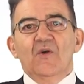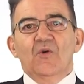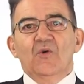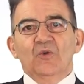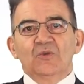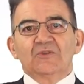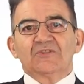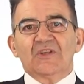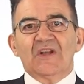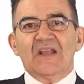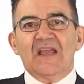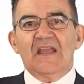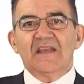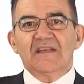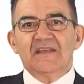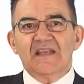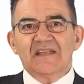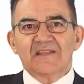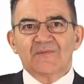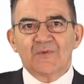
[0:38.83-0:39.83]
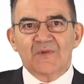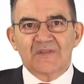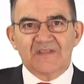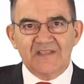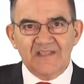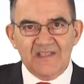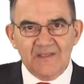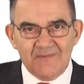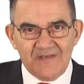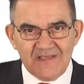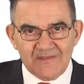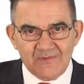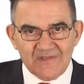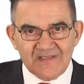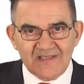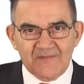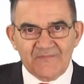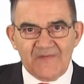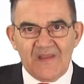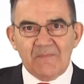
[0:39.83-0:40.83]
Ultra-high net worth
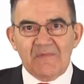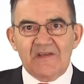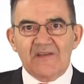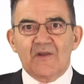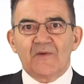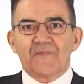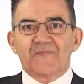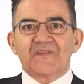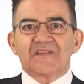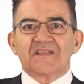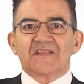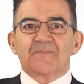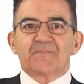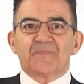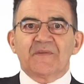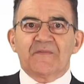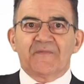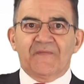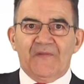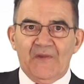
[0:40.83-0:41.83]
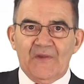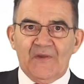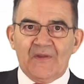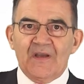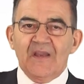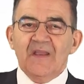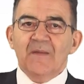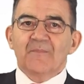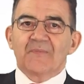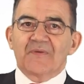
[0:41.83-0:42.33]
individuals and family offices prefer